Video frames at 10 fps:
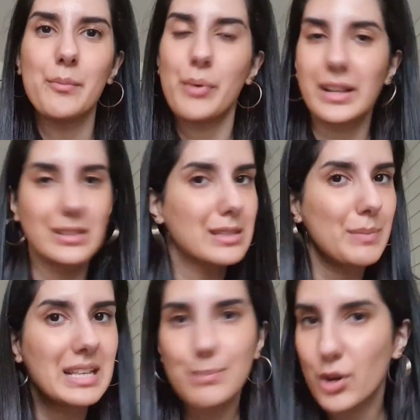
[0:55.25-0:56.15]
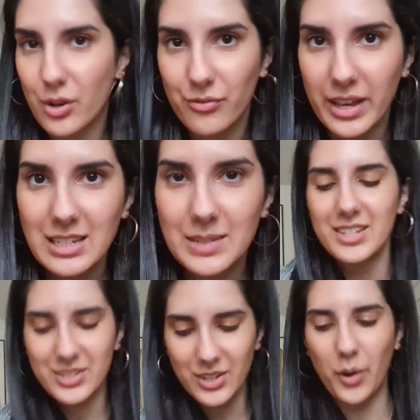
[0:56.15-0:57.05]
Practice makes perfect.
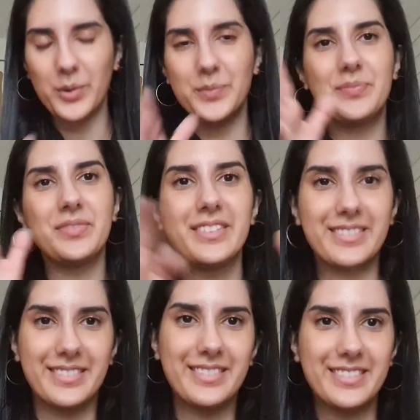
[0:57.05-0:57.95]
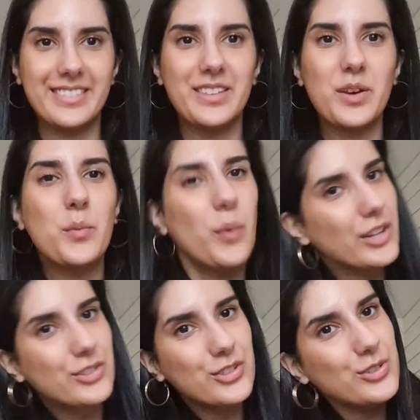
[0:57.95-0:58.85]
So
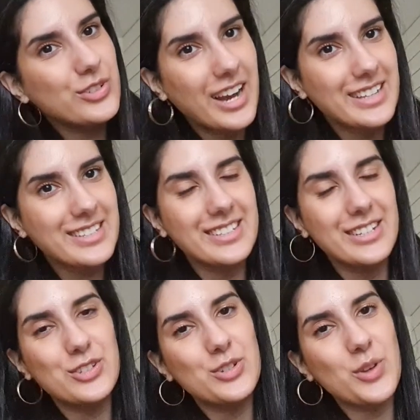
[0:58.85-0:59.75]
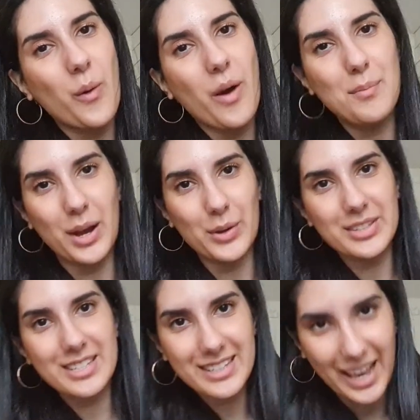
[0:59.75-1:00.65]
what do you guys need to know about
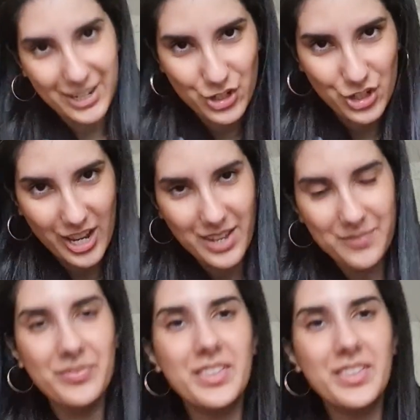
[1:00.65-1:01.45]
sketching?